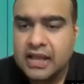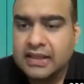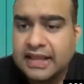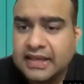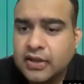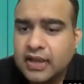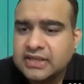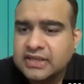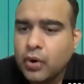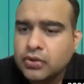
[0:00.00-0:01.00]
Then you
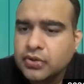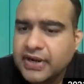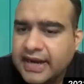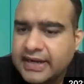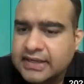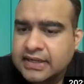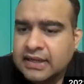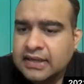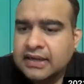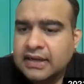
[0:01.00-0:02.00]
actually want to create
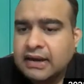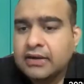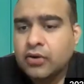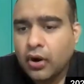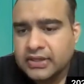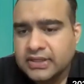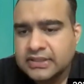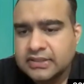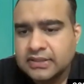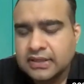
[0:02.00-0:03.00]

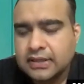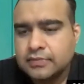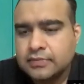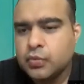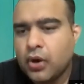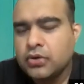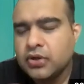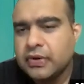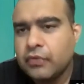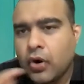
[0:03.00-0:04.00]
content. You want to
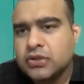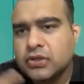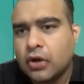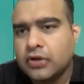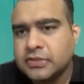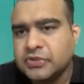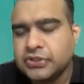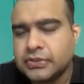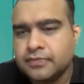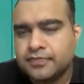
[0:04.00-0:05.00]
reward the
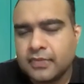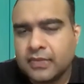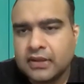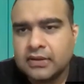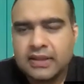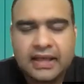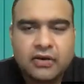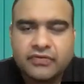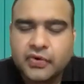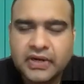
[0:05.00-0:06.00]
contribution. Think
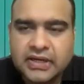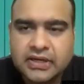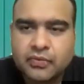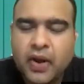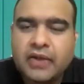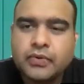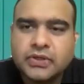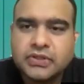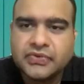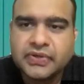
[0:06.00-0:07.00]
of Twitter. Why would
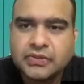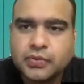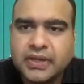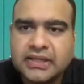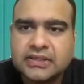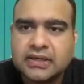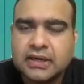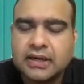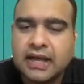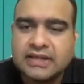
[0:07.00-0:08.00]
you tweet
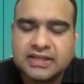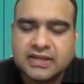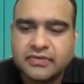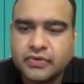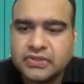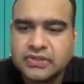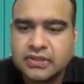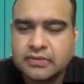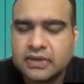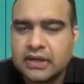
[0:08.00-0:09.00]
as an influencer
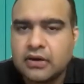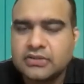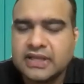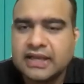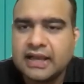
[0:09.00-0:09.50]
or say